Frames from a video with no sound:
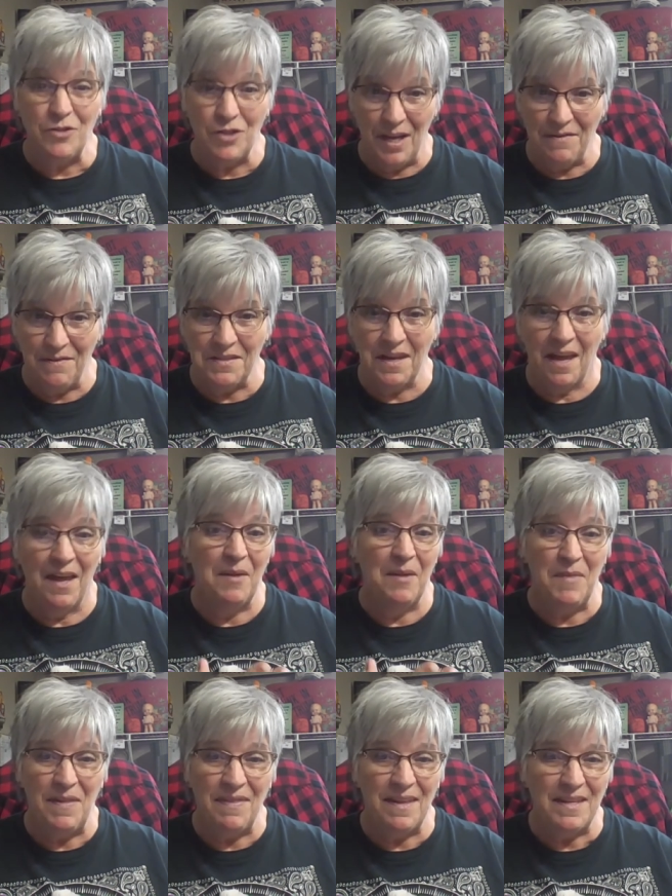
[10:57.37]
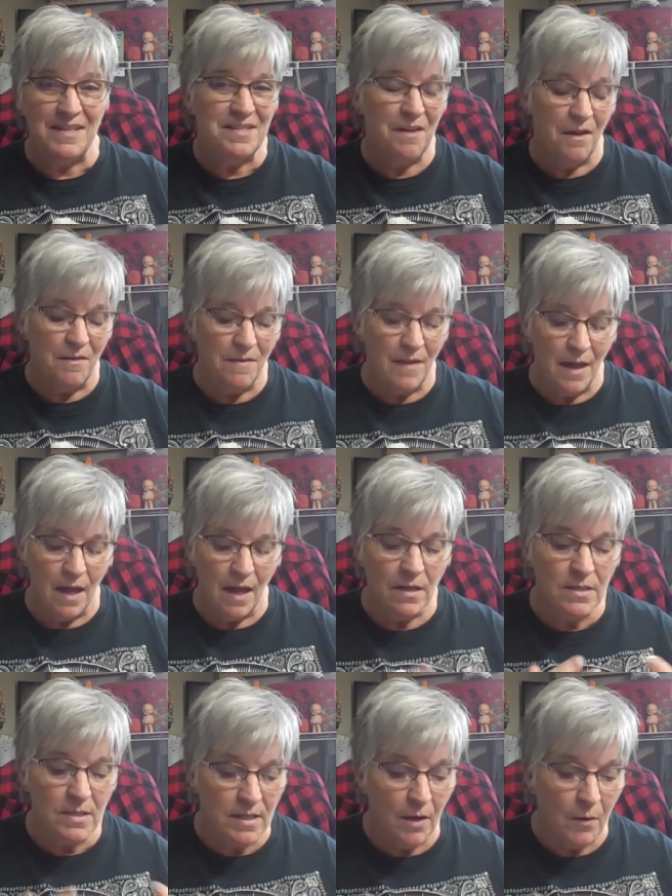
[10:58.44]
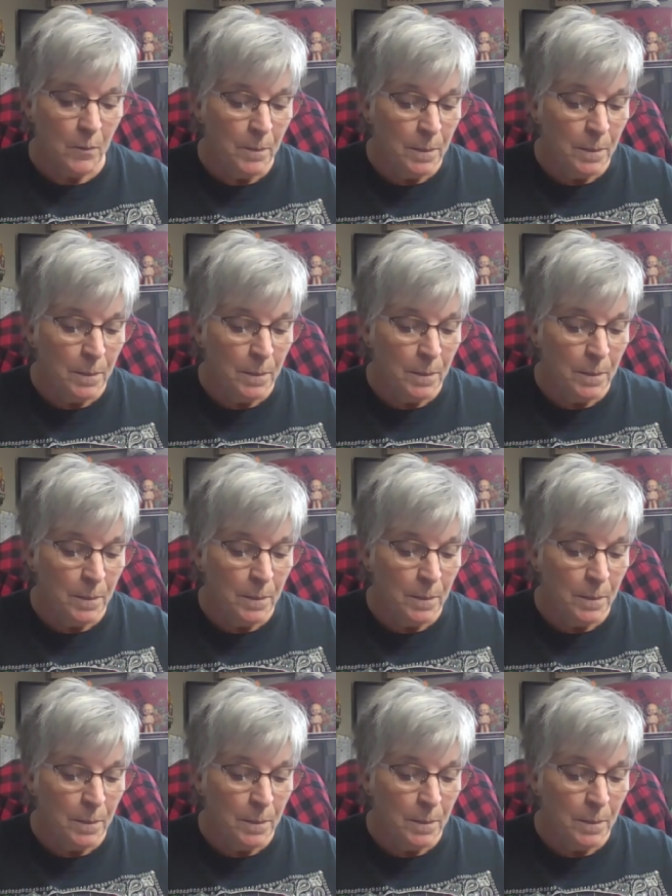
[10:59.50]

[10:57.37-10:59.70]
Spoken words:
at the time and things like that. So